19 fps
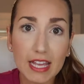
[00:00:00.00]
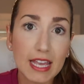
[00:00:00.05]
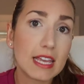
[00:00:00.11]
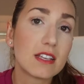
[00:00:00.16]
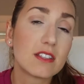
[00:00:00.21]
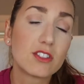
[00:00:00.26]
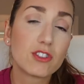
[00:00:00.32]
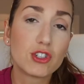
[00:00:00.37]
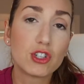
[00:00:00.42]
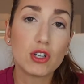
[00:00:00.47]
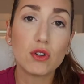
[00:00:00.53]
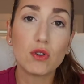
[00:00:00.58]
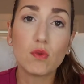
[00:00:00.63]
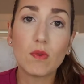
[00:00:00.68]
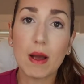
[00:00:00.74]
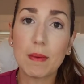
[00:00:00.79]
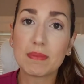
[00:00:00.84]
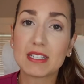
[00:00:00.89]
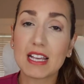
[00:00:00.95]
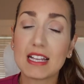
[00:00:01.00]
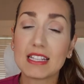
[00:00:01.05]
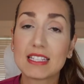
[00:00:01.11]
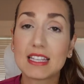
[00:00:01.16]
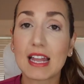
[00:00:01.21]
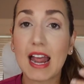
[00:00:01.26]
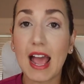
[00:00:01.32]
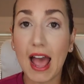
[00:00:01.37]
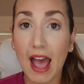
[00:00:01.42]
links to
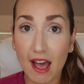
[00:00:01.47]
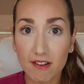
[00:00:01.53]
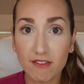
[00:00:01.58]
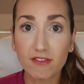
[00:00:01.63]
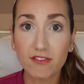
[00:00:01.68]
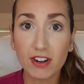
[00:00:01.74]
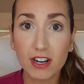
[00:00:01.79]
websites that have